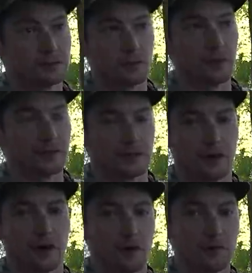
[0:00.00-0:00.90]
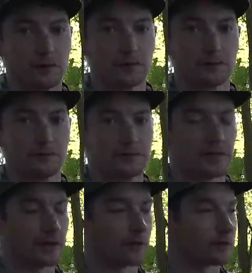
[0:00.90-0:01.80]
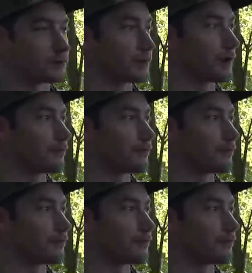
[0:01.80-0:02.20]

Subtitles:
2 weeks ago, these acorns are probably